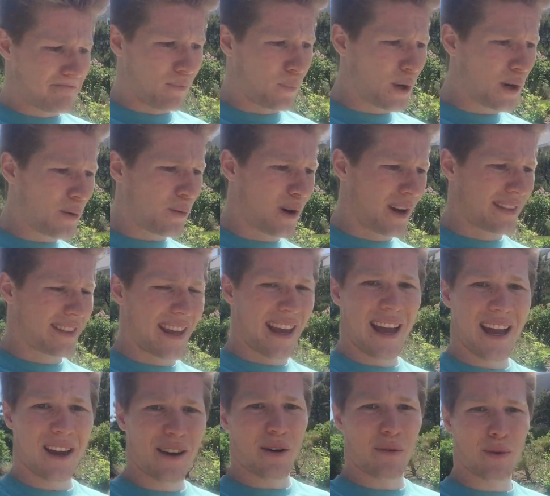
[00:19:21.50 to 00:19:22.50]
We don't want
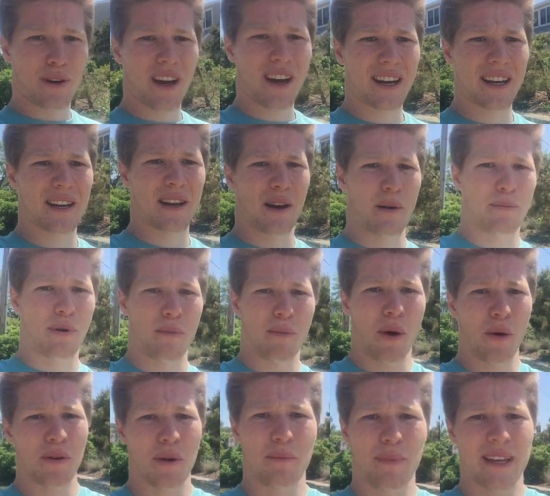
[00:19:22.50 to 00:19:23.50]
that. We're not going to
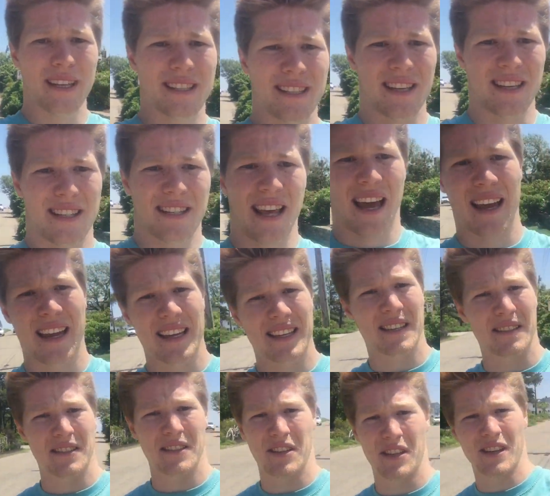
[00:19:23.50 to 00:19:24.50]
promote a business that
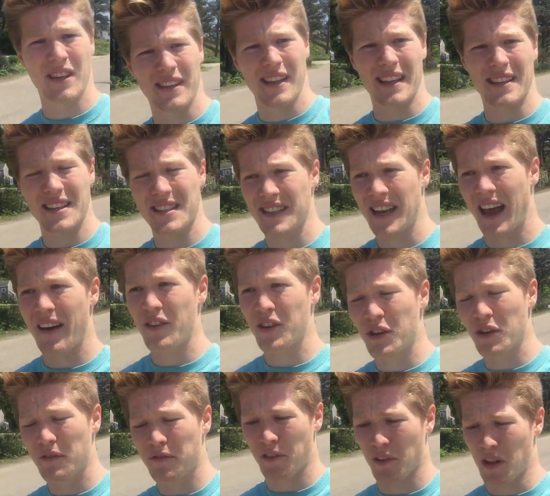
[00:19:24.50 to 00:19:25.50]
isn't good, that doesn't have a
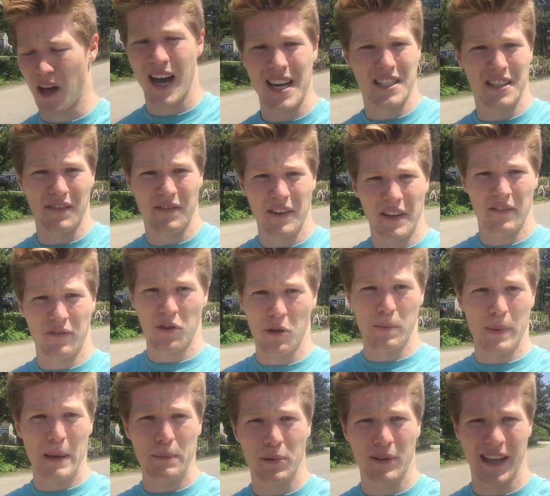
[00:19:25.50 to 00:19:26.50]
good philosophy for the
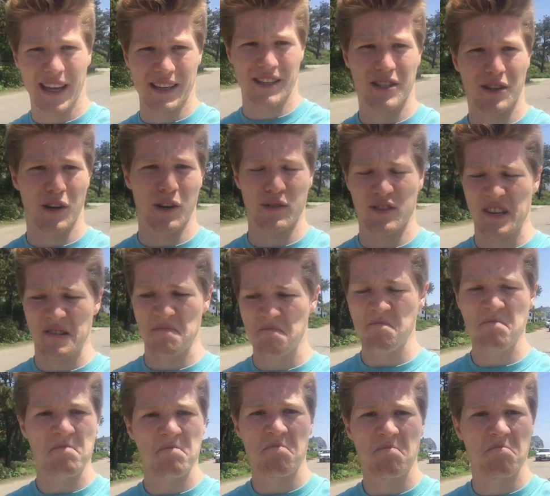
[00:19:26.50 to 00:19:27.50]
people that it serves.
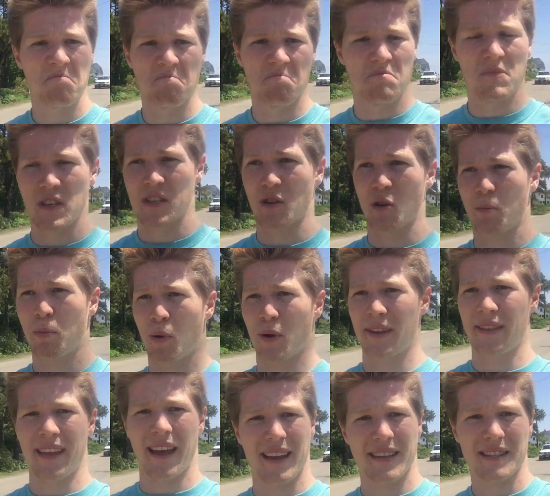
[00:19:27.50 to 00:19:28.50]
There's no
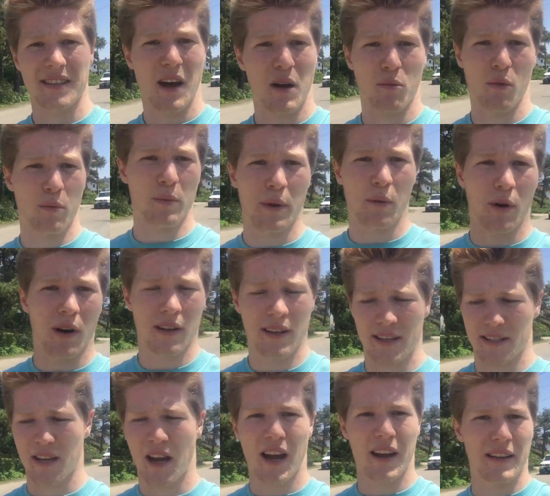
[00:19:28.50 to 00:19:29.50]
point in that. It's not what we want.
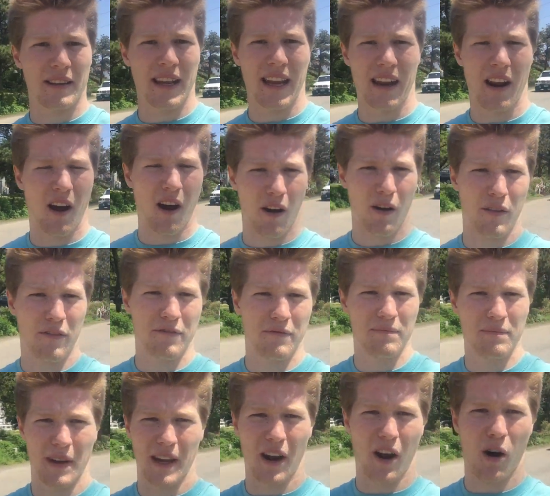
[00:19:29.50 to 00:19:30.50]
It's not in our
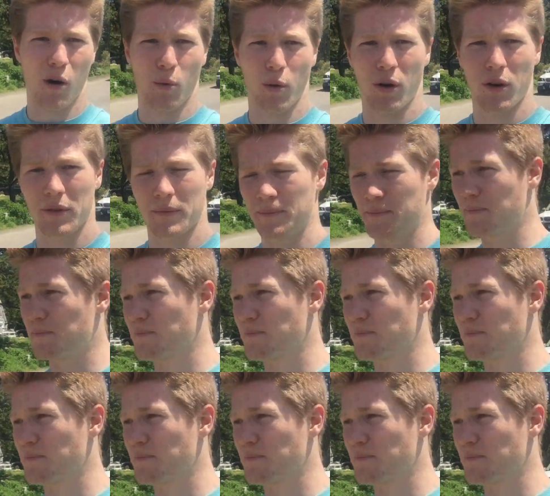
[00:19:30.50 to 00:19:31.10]
world.